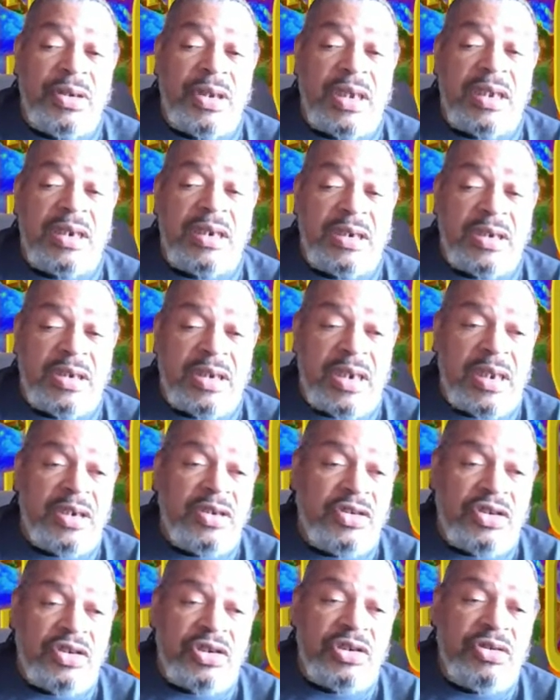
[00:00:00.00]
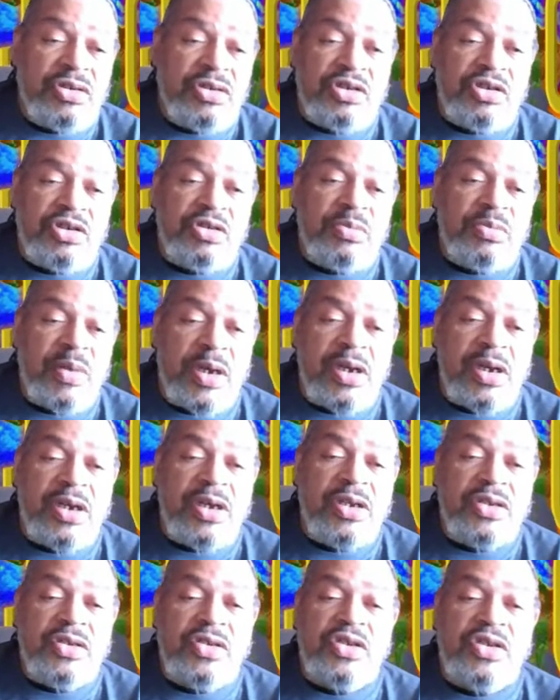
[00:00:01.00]
He didn't choose you
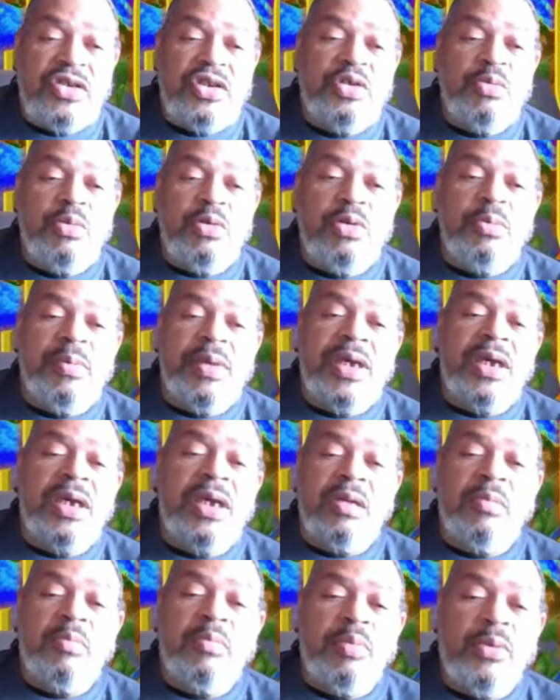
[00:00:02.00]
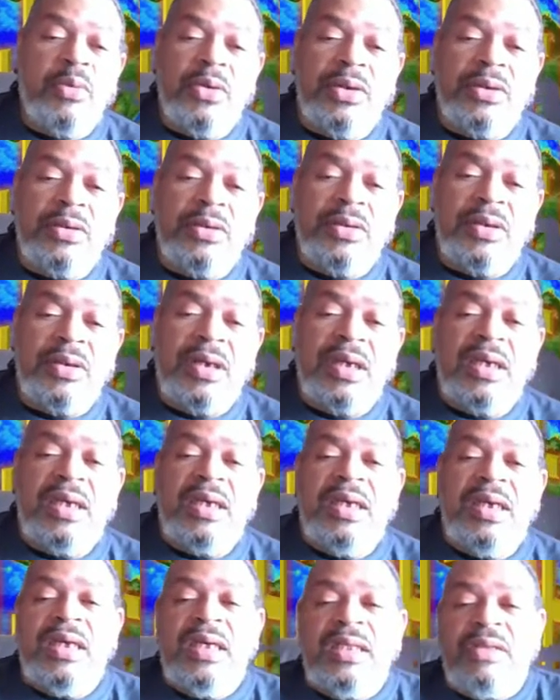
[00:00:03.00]
because you were big and important.
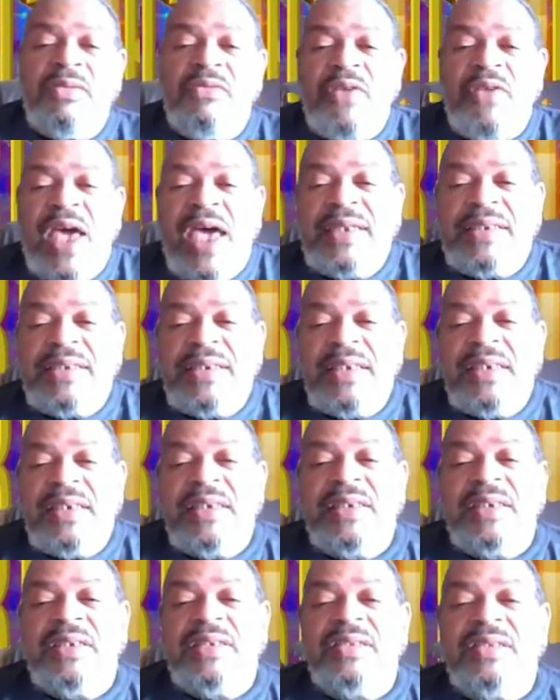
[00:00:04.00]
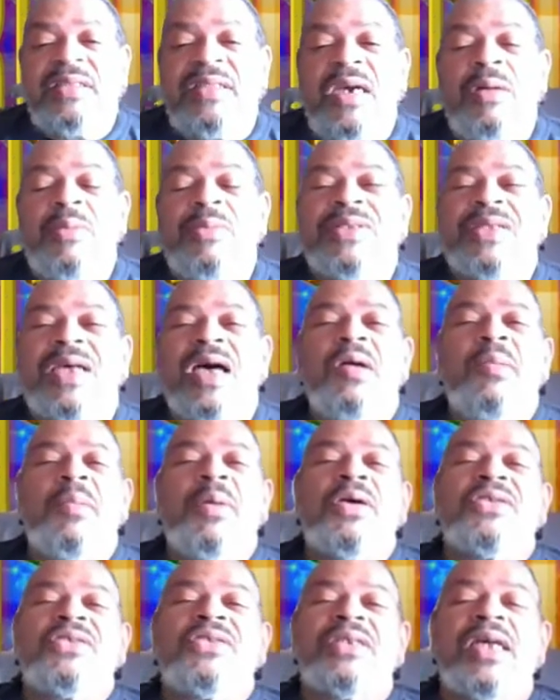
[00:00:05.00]
The fact is, there was
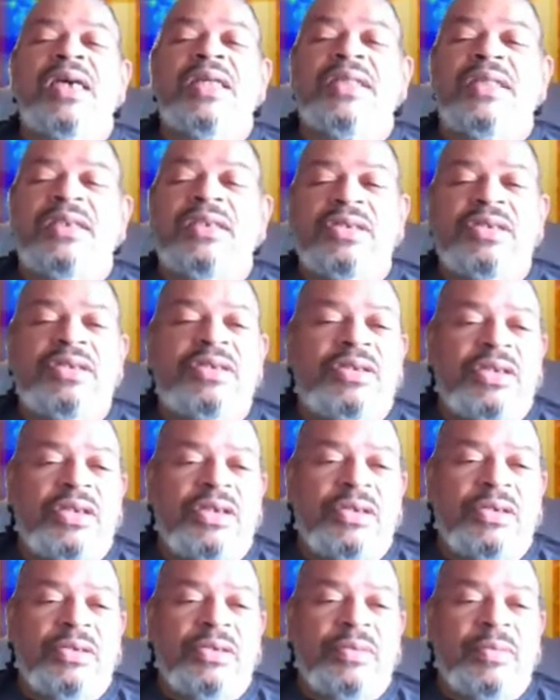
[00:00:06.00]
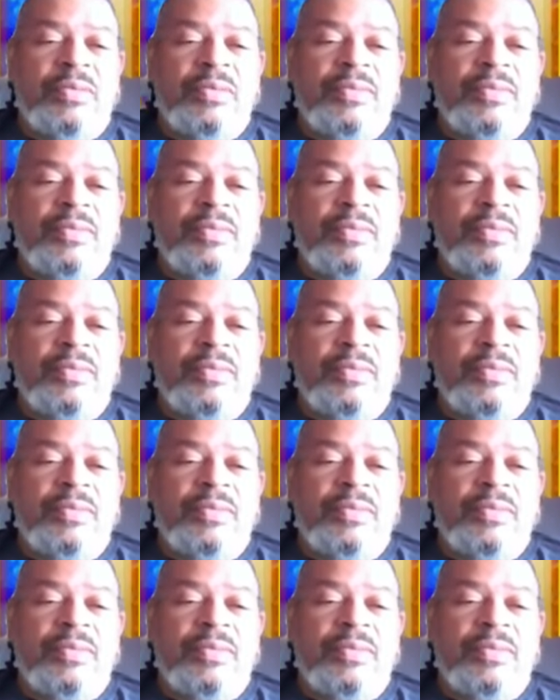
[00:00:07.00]
almost nothing to you.